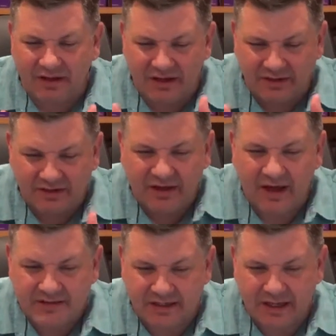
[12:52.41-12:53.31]
into
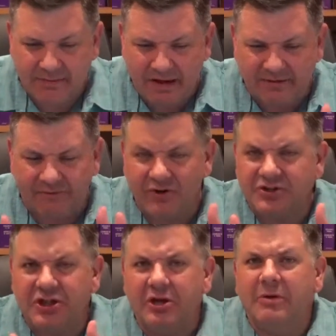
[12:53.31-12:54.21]
dust, and He made the
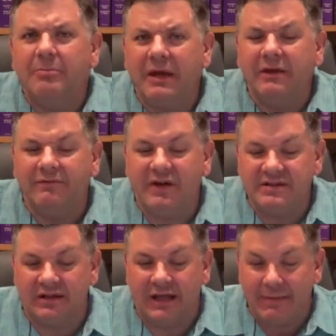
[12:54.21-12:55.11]
first human being
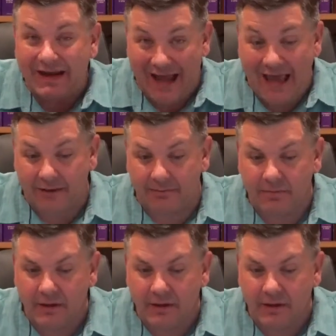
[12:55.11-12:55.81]
physically. He made Adam.